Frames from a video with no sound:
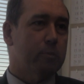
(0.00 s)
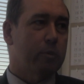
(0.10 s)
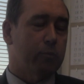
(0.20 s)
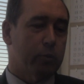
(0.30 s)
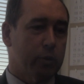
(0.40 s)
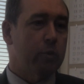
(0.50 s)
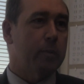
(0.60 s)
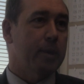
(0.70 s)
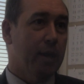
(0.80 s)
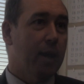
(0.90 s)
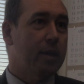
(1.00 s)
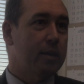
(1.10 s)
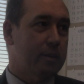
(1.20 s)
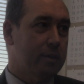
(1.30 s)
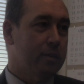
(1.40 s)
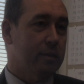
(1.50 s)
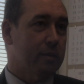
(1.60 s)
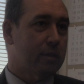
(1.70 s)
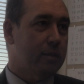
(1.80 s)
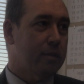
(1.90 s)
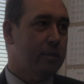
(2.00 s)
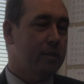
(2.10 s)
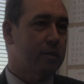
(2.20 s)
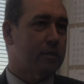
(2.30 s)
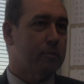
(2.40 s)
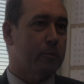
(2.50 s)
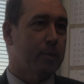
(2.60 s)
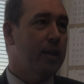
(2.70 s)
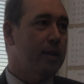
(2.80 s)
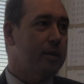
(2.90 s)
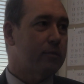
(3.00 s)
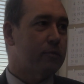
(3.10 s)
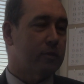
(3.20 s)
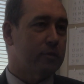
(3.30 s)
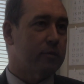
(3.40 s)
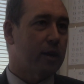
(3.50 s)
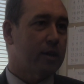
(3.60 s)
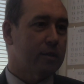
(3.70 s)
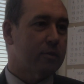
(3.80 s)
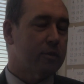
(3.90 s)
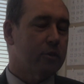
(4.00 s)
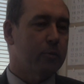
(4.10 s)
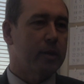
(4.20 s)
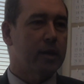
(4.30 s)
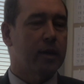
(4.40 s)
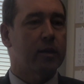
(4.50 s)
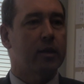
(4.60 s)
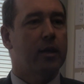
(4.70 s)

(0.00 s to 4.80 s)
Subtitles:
if we're going beyond Earth, is propellant for the rockets to go beyond.